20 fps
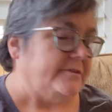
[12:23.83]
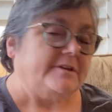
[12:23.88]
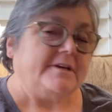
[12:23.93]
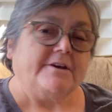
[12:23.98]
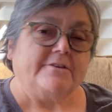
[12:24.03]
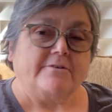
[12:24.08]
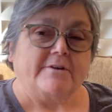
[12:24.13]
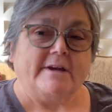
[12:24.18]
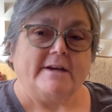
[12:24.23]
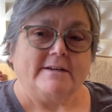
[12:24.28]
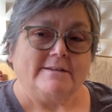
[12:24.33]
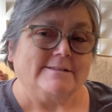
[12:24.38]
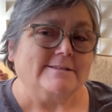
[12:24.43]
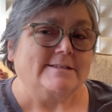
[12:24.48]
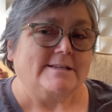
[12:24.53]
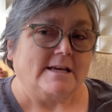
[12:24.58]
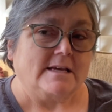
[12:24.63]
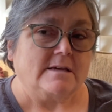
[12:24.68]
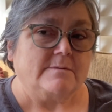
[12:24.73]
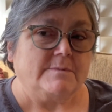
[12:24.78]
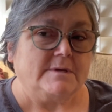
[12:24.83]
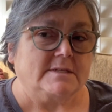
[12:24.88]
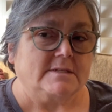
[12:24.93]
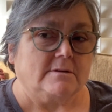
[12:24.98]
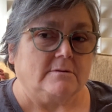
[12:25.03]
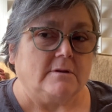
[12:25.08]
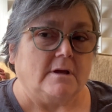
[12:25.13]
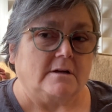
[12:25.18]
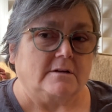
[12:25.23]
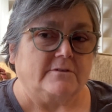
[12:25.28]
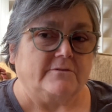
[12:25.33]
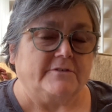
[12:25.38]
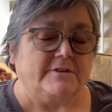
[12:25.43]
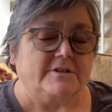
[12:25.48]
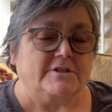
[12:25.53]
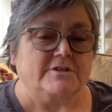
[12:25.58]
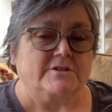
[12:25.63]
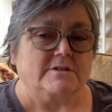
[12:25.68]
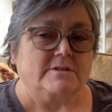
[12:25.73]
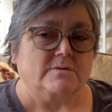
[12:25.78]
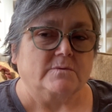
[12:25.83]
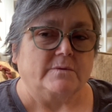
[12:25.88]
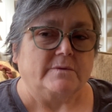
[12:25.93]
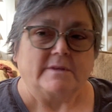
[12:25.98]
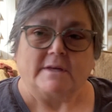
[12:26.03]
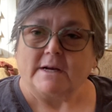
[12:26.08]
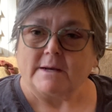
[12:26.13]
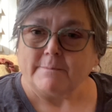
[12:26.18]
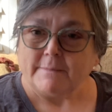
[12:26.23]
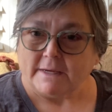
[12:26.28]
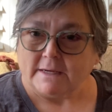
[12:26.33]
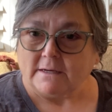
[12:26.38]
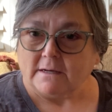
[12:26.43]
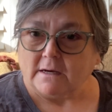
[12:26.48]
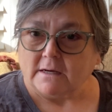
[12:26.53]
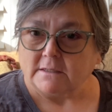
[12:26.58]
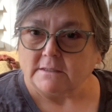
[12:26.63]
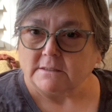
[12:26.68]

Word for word: the other hand, it's taking me so long to finish this one that I may not.